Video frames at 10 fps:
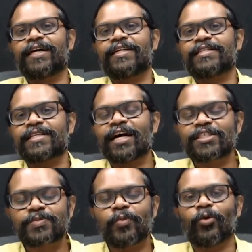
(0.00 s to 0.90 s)
that
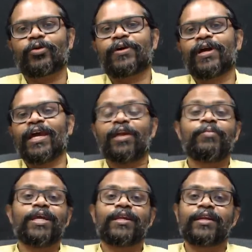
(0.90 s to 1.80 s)
transport can
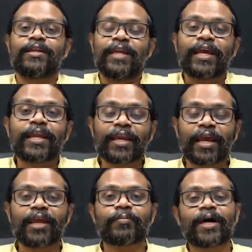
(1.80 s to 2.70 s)
be taken
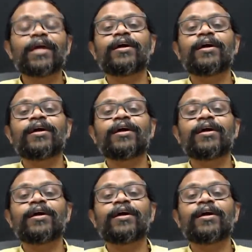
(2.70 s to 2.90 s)
care by